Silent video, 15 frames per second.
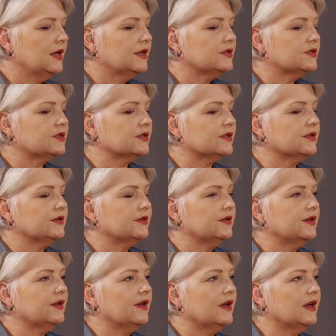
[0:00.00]
So
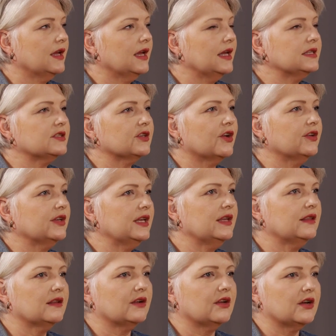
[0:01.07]
it's only
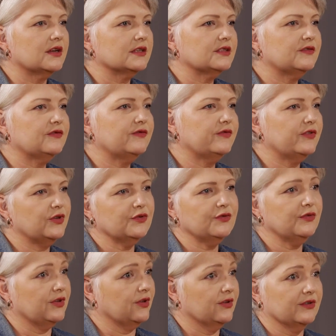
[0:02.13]
in the last few
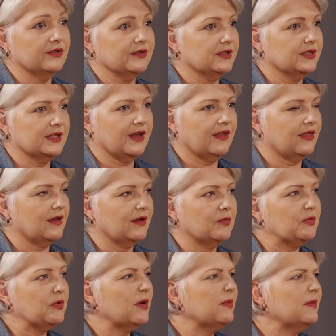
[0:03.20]
years, I
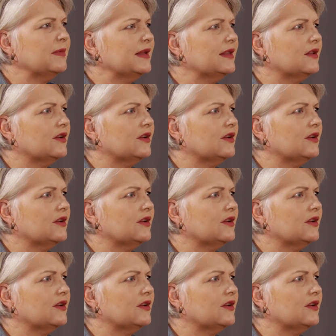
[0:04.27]
think, probably in